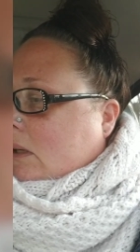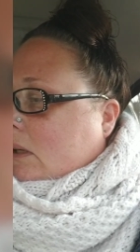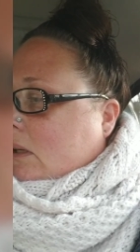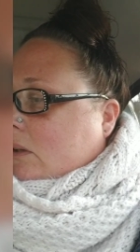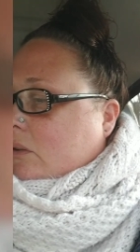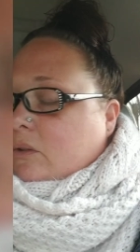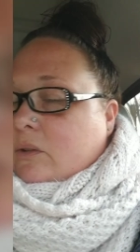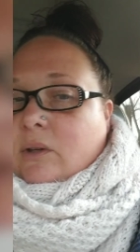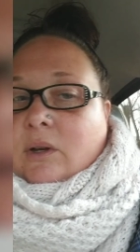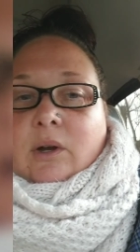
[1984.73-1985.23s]

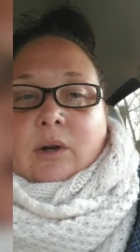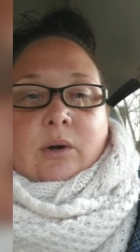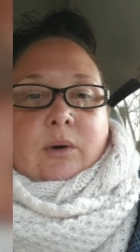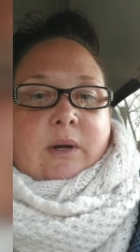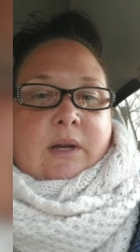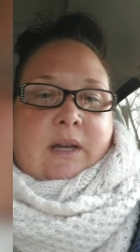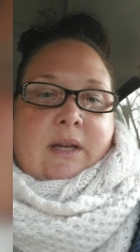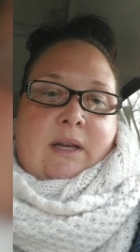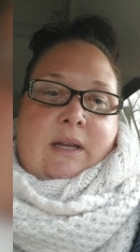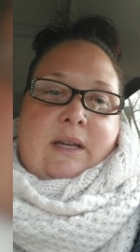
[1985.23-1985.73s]
So,
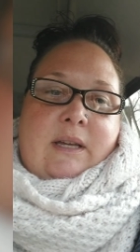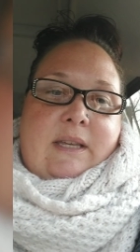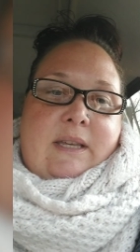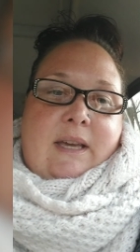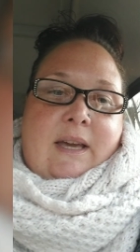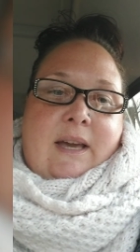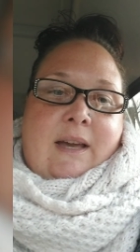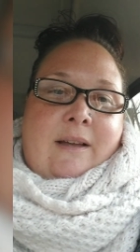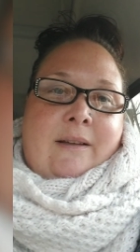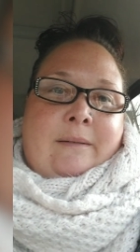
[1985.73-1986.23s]

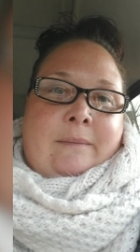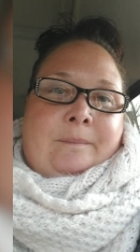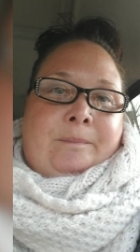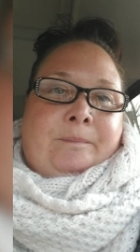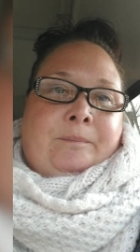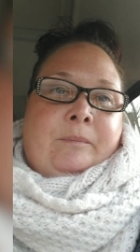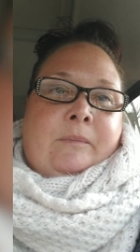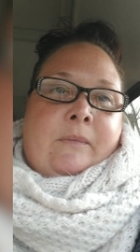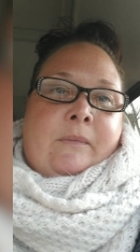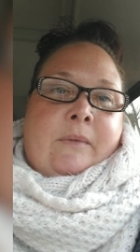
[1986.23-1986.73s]
yeah.
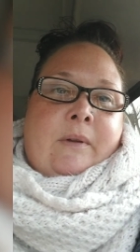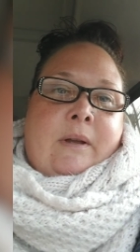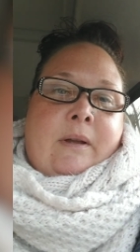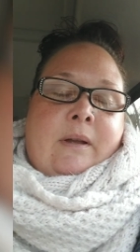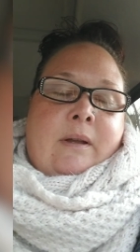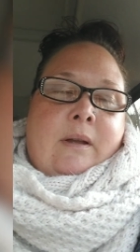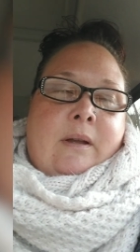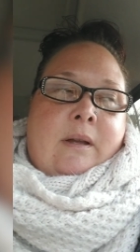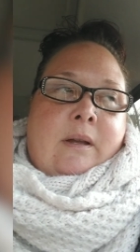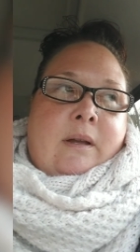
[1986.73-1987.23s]

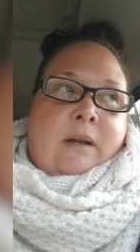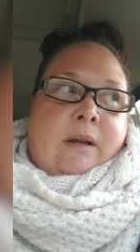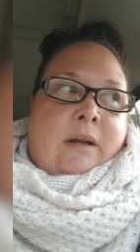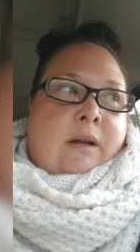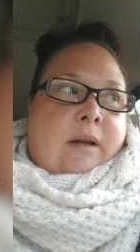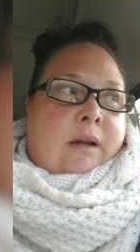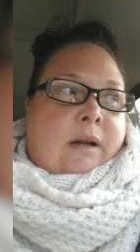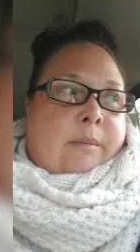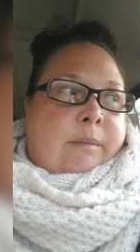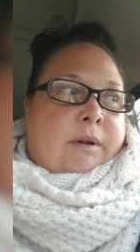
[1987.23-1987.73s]

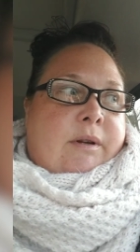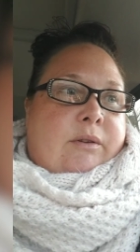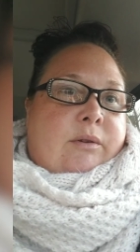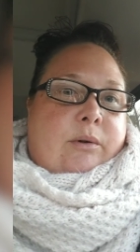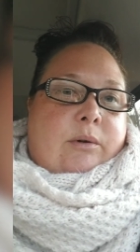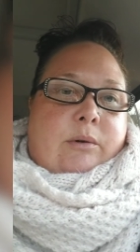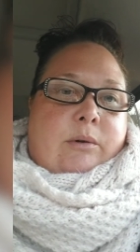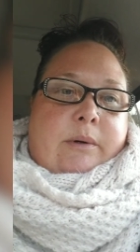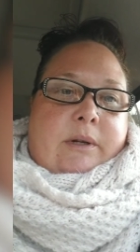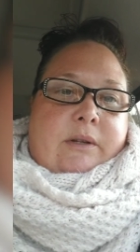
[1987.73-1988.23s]
I'm gonna do
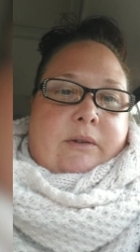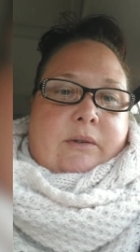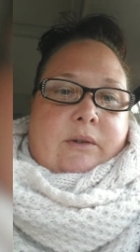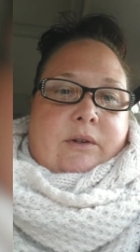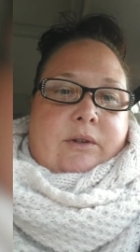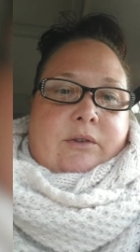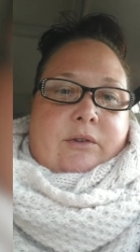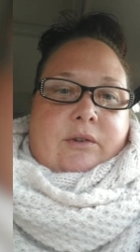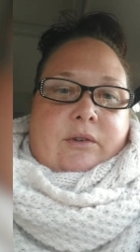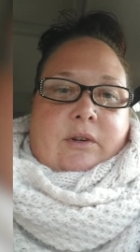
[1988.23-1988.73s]
a quick
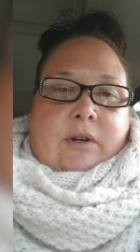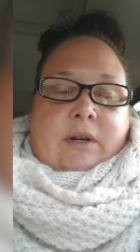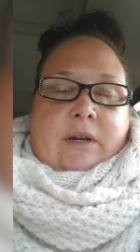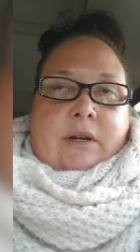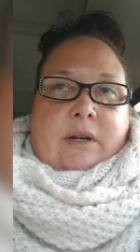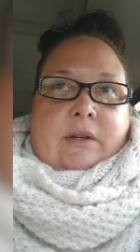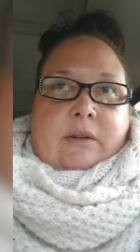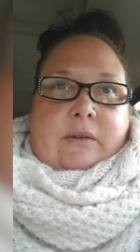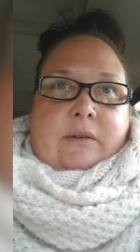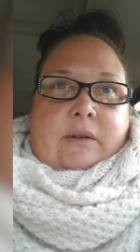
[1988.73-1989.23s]
search,
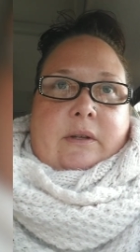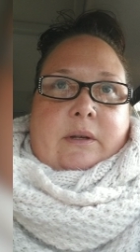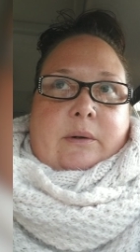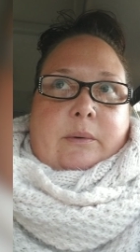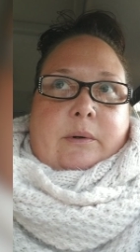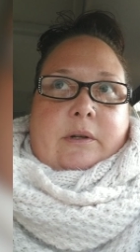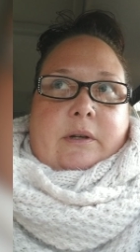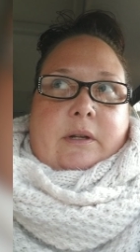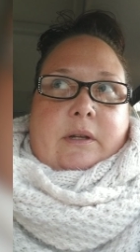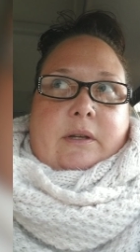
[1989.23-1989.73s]
see
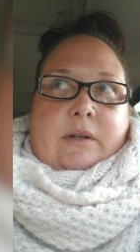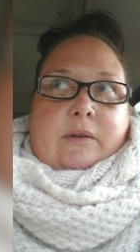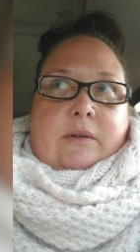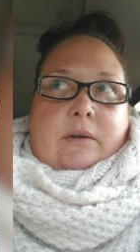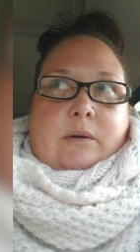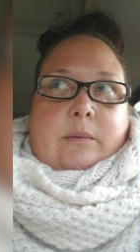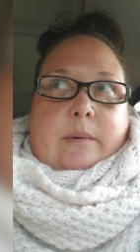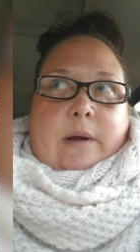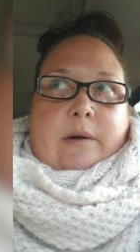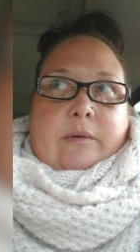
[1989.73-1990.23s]
what is
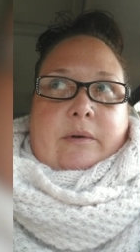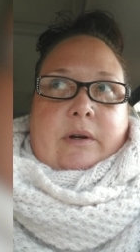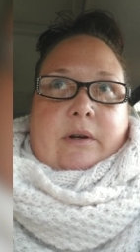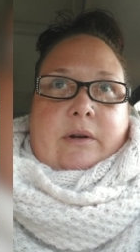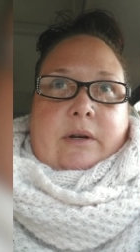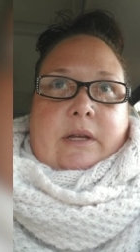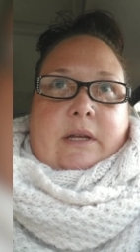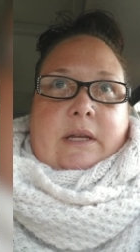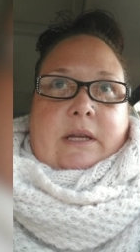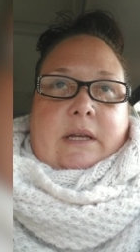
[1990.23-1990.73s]
around here
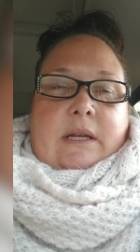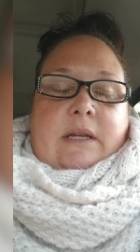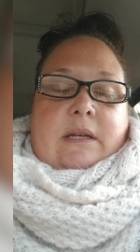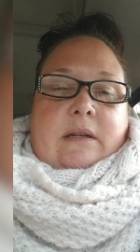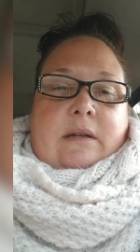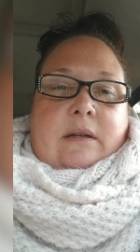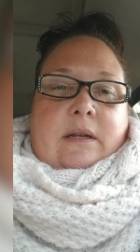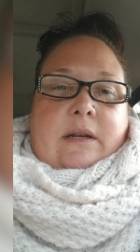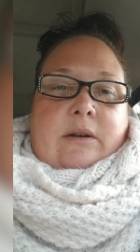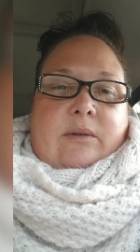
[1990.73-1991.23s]
to eat.
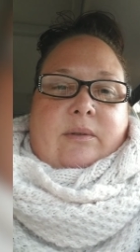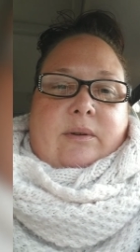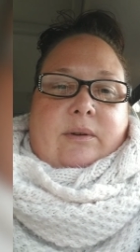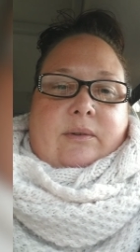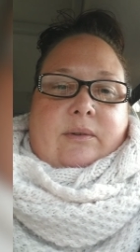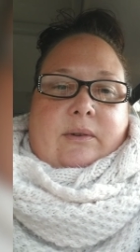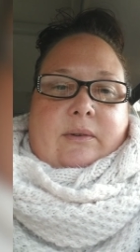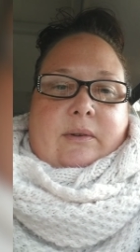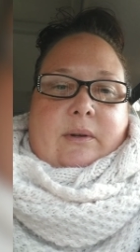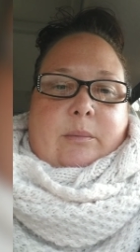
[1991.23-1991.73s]
I know
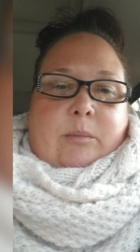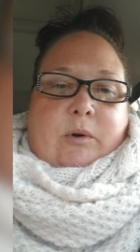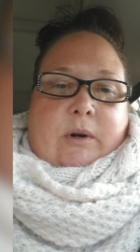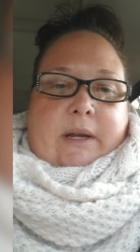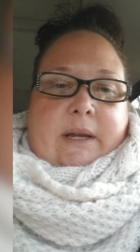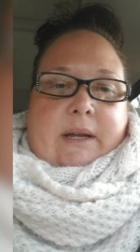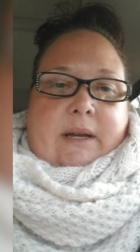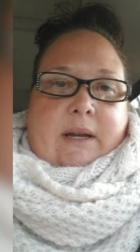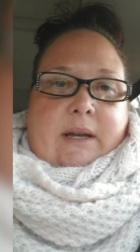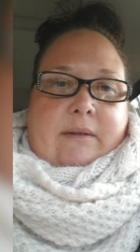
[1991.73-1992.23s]
there's a
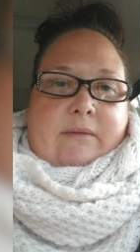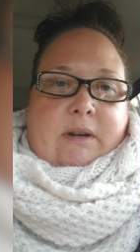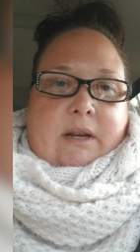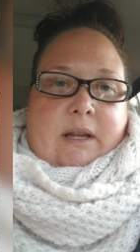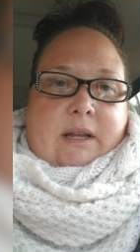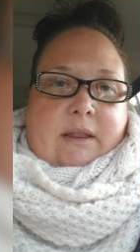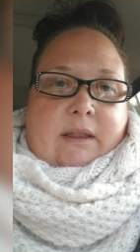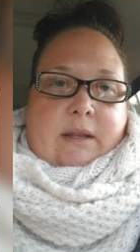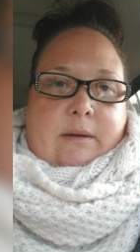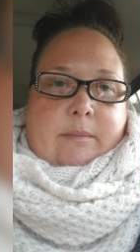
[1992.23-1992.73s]
Subway. I haven't
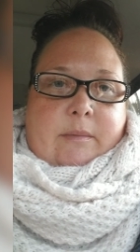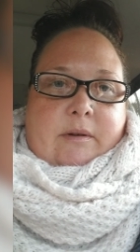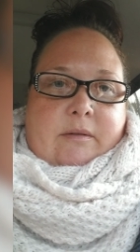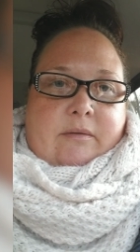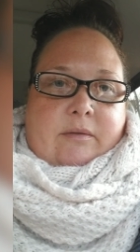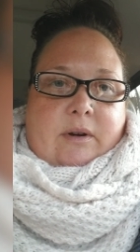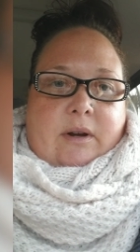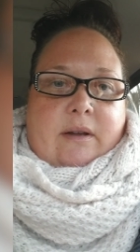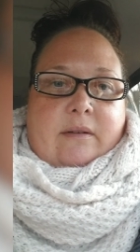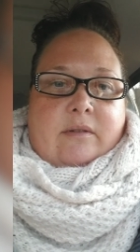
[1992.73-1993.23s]
had them in
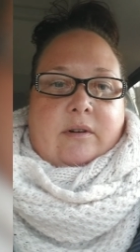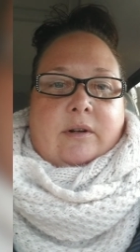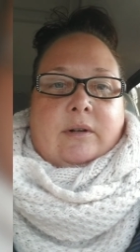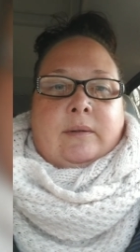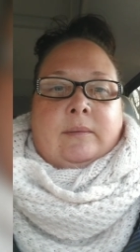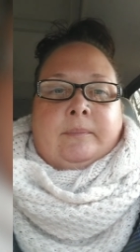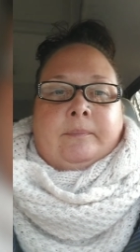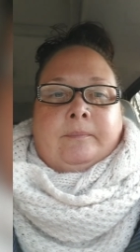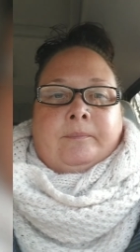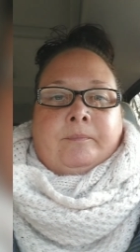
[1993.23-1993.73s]
forever.
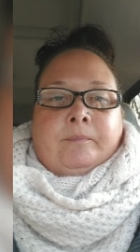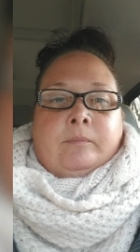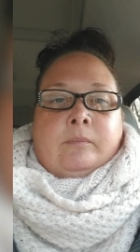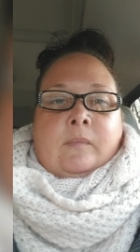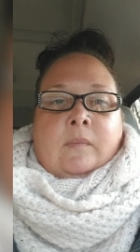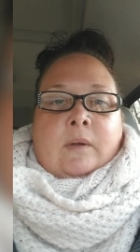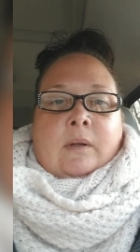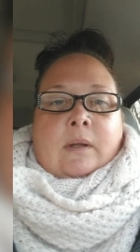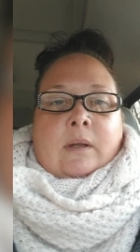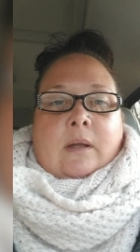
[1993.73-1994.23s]

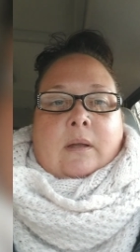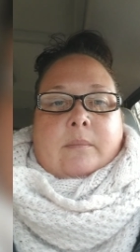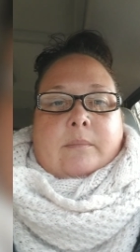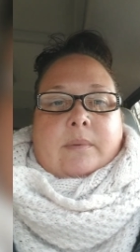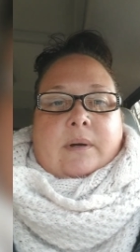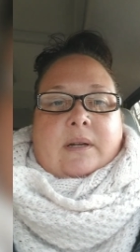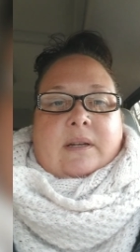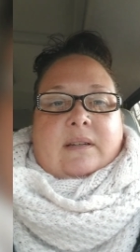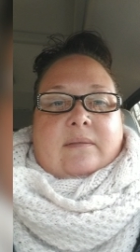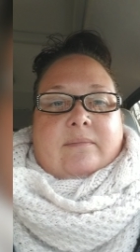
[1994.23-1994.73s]

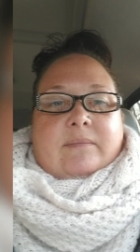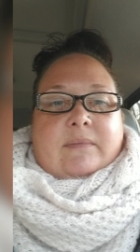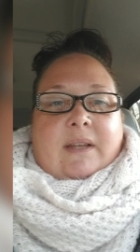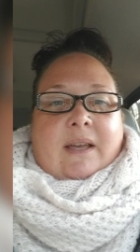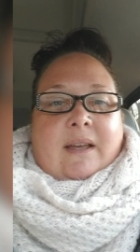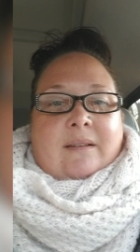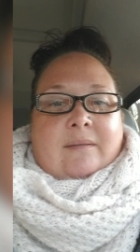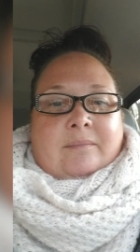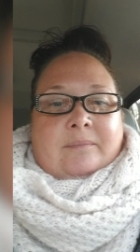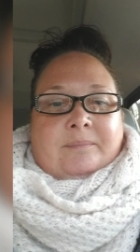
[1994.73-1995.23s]
But,
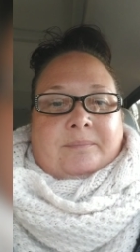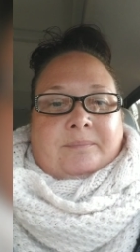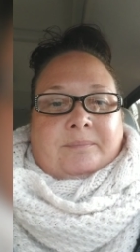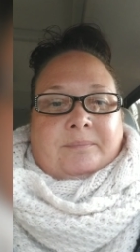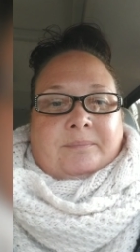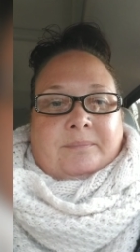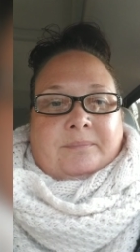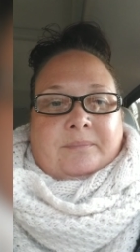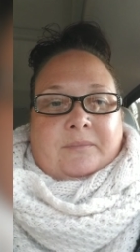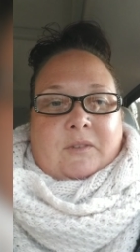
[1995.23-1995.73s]
yeah.
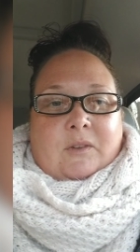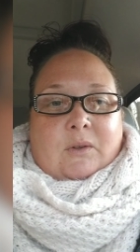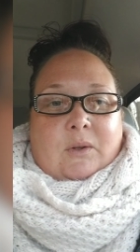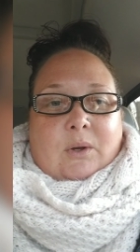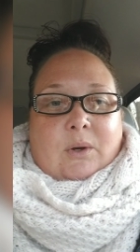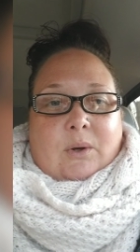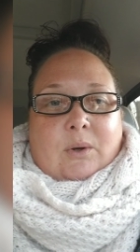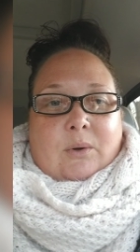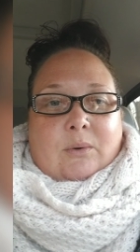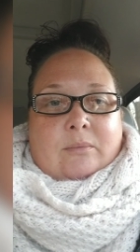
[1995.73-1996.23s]

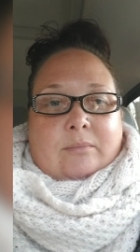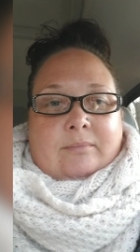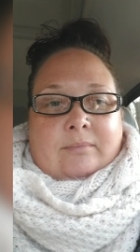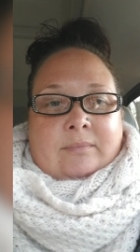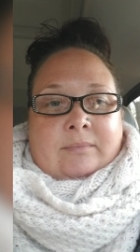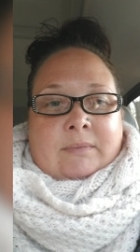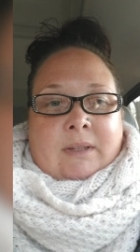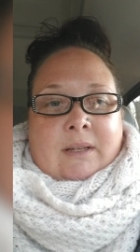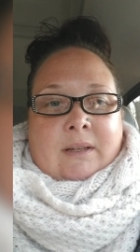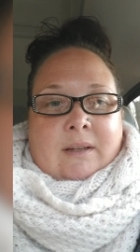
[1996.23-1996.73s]
So,
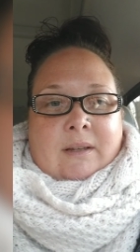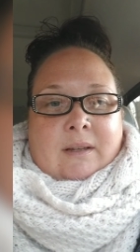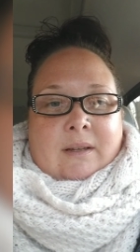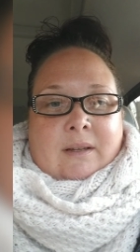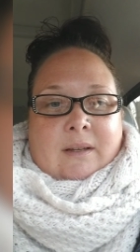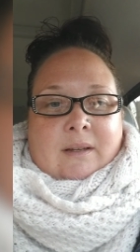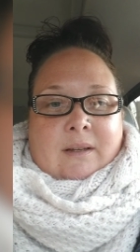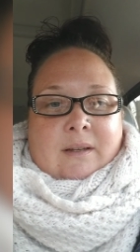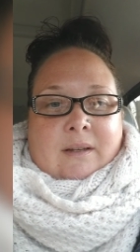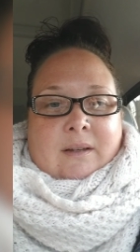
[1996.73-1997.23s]

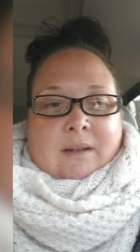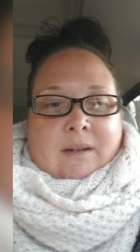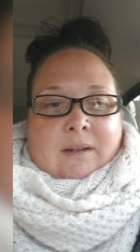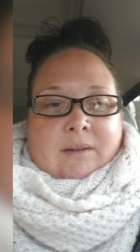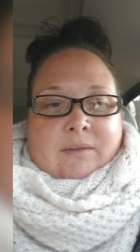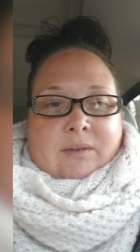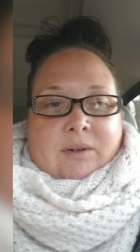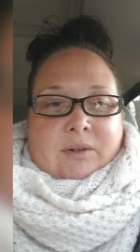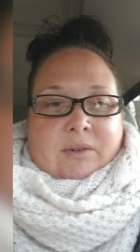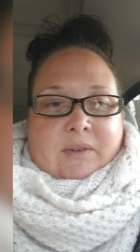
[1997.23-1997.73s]

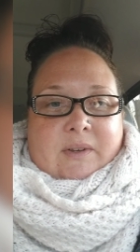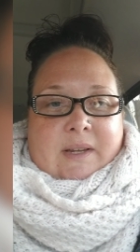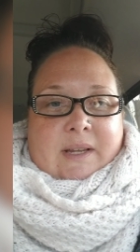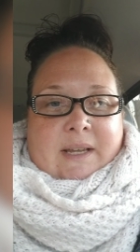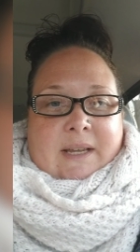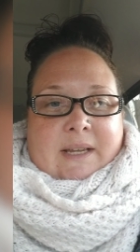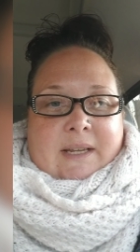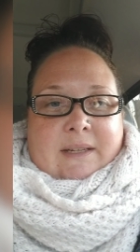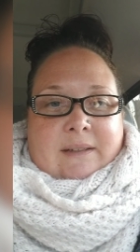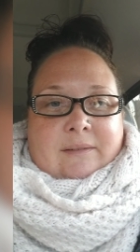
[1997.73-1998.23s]
first
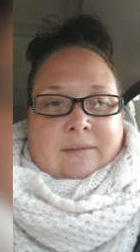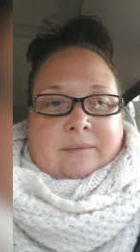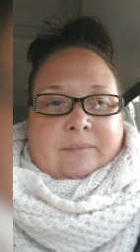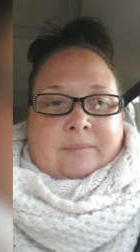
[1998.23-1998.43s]
day,